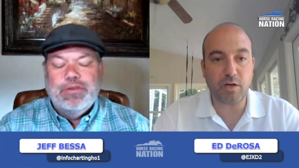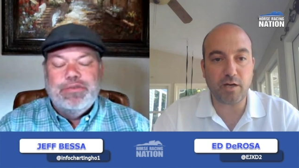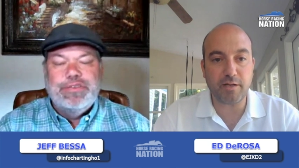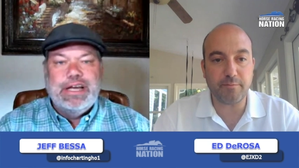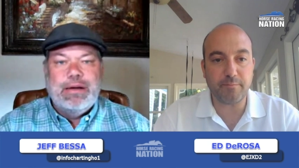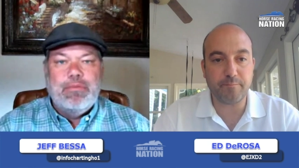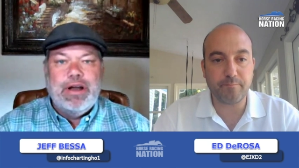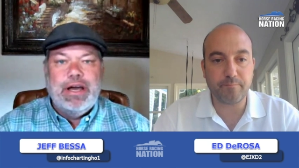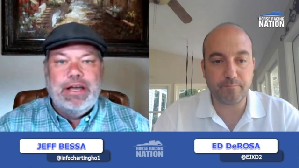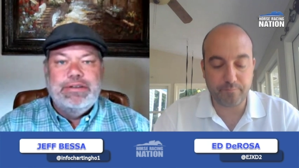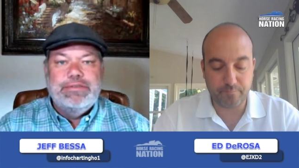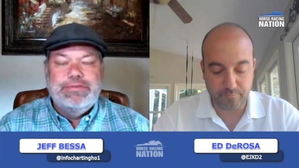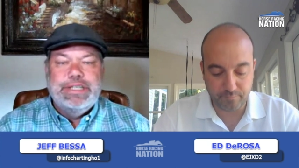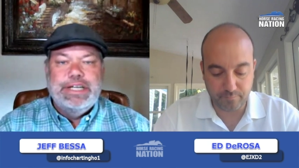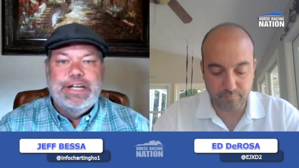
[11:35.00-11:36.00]
Speaker 1: right. Hopefully
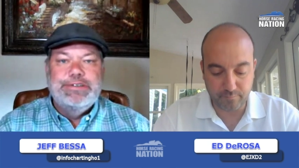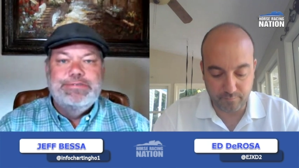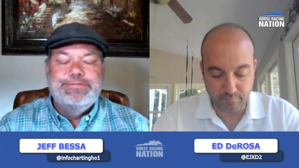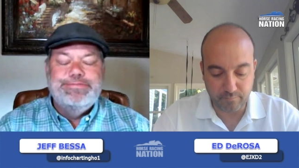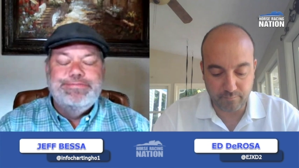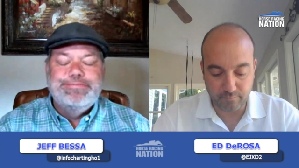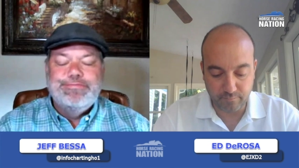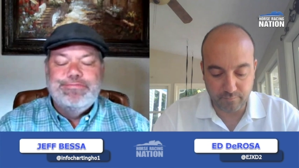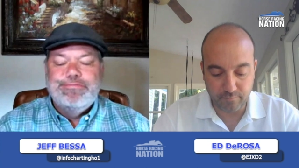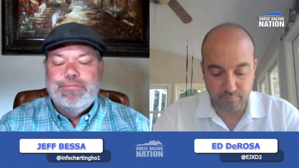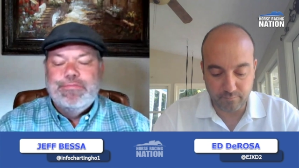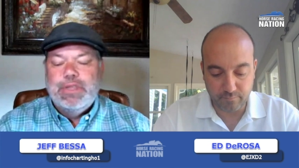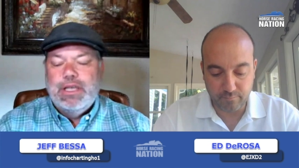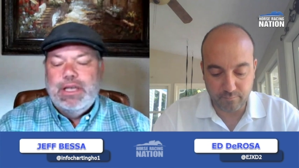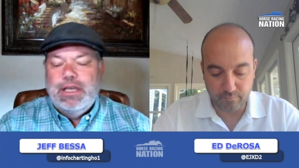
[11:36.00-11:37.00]
you know.
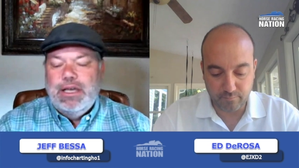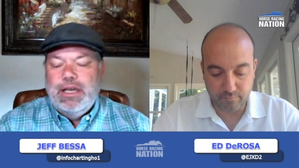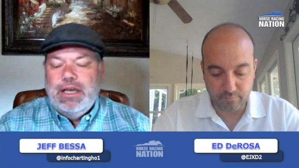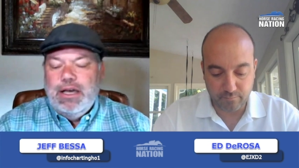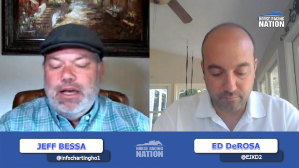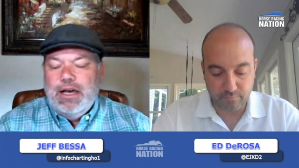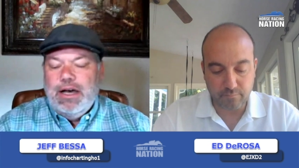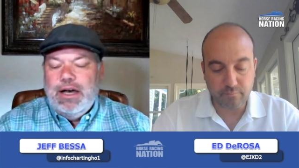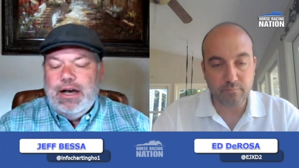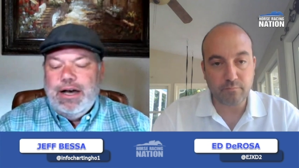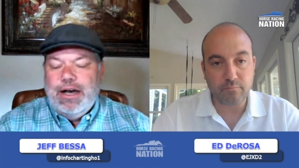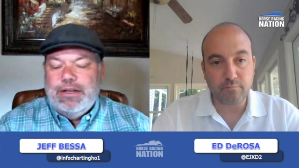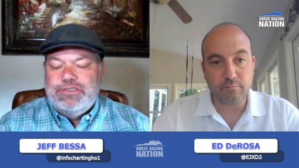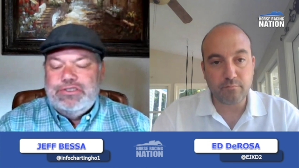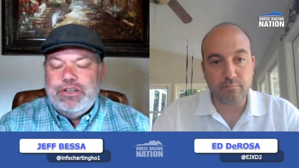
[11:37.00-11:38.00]

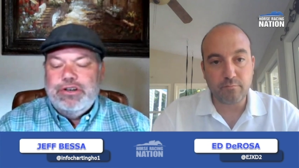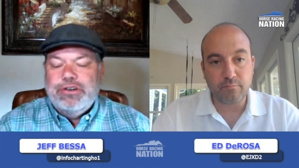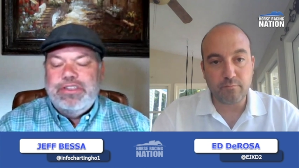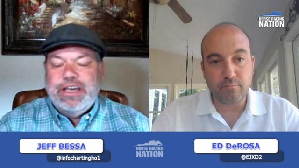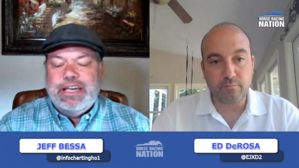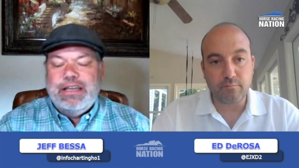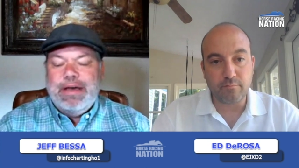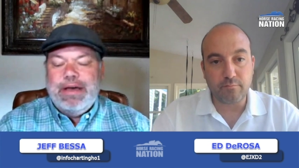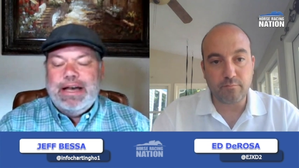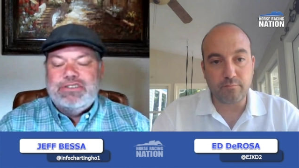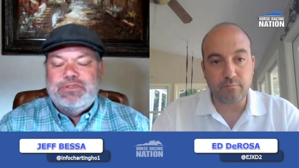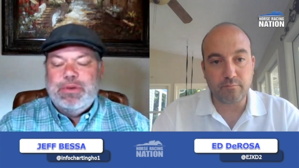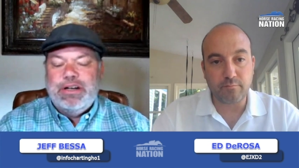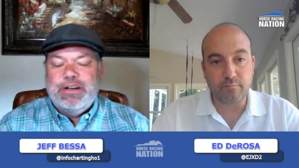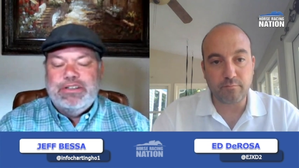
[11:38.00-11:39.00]
Uh, so you're thinking
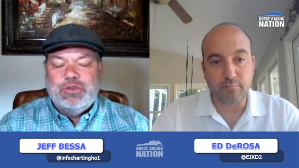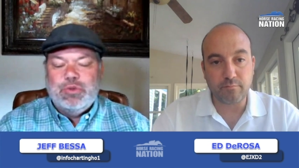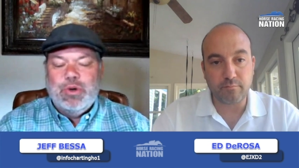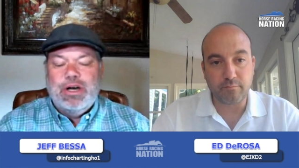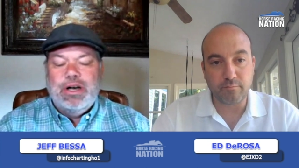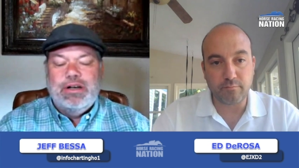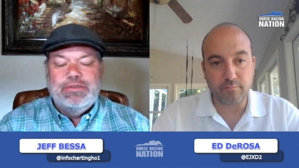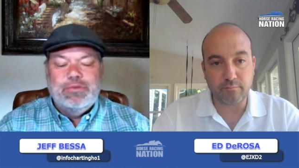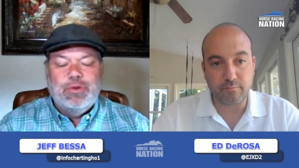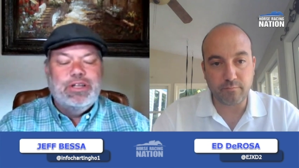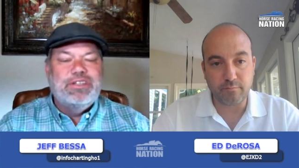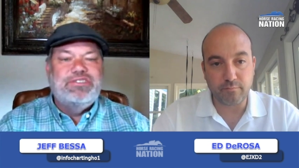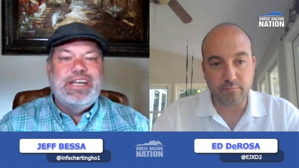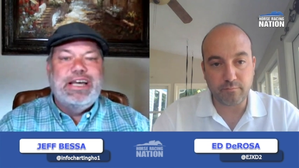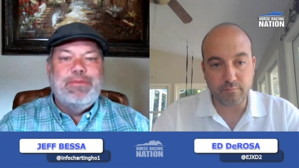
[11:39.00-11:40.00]
Max Player as well.
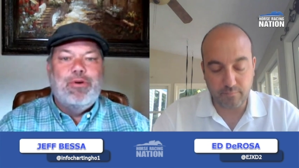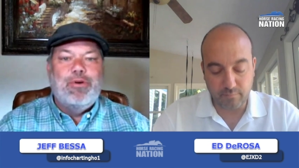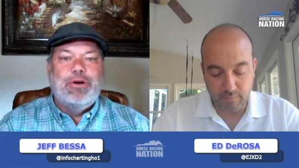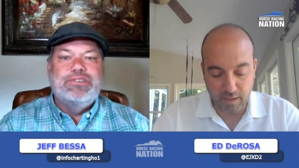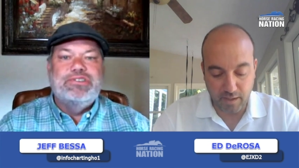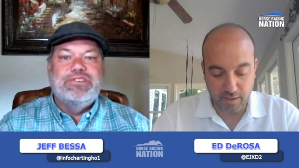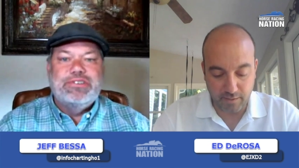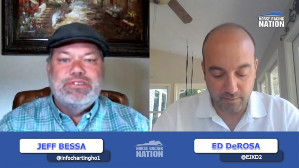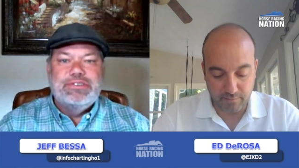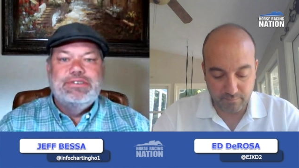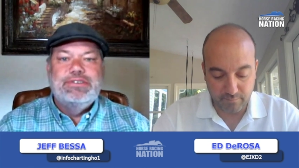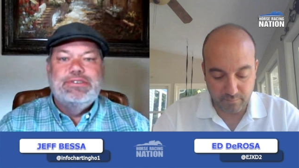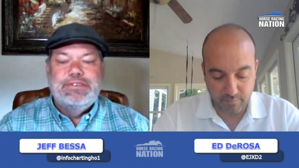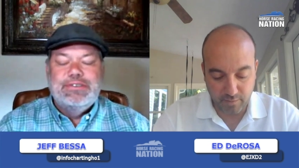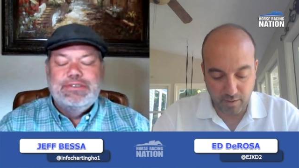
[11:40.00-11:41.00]
We're on the same horse. Yeah.
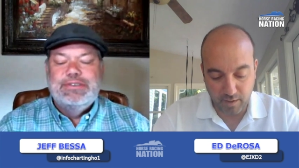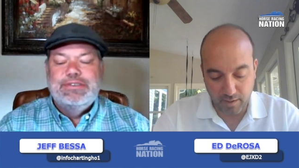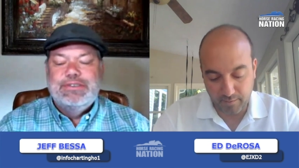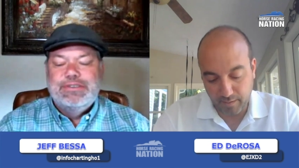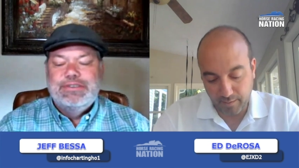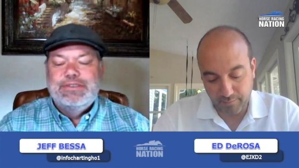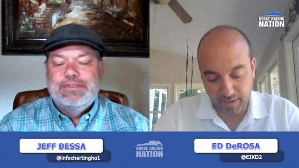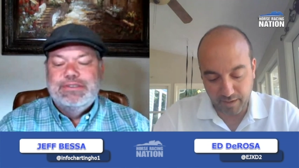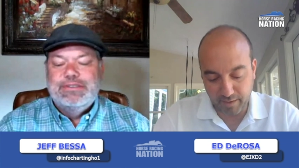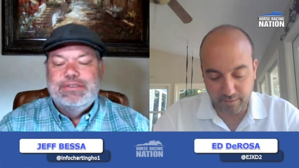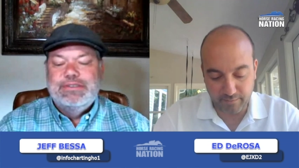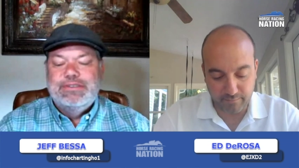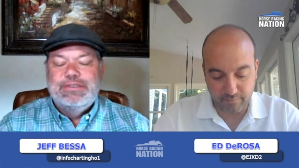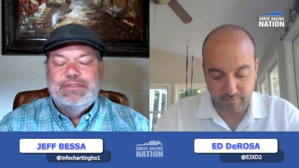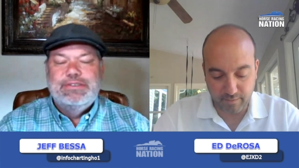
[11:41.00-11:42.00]
Speaker 2: No, I mean
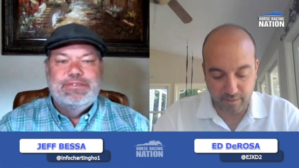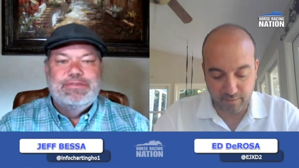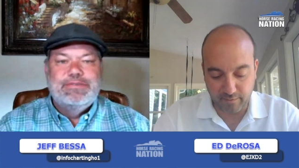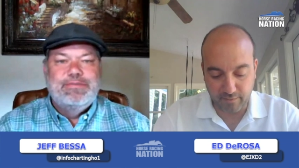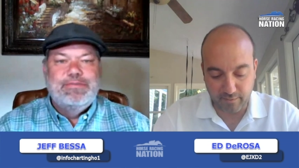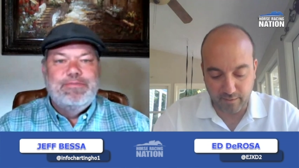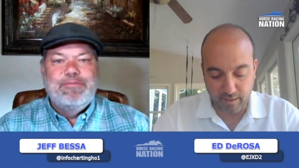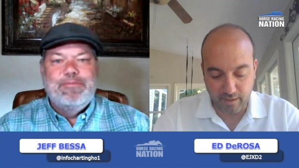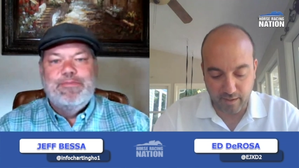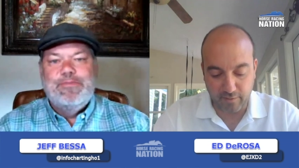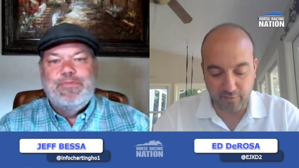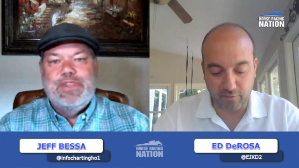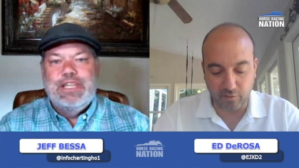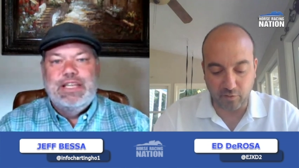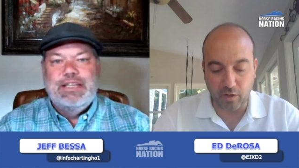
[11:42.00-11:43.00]
it. It
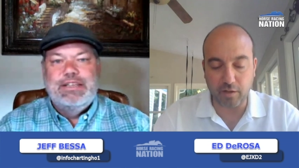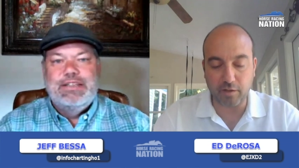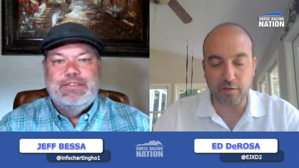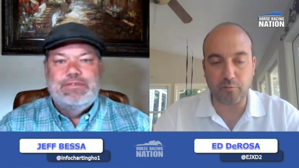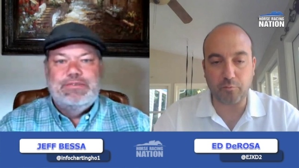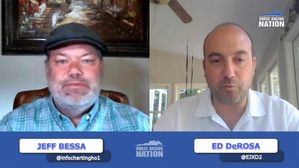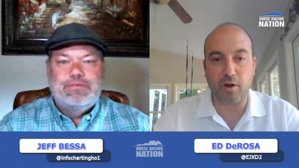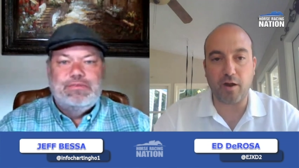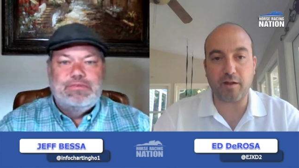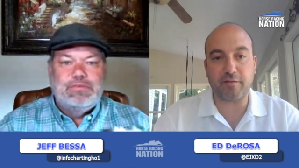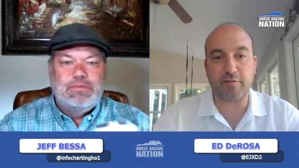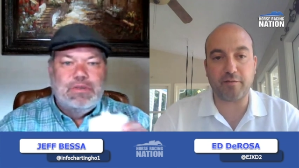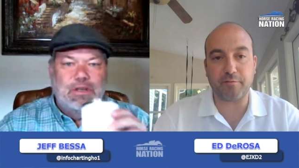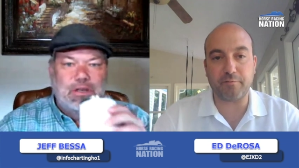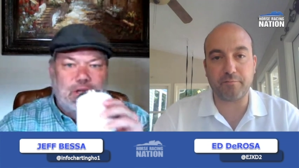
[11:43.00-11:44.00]
is the longest
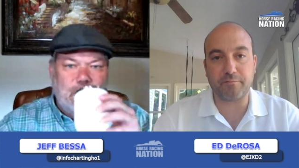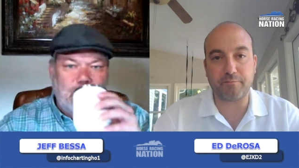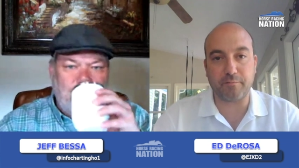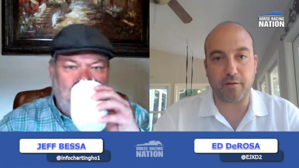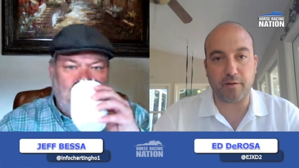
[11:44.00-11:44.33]
price of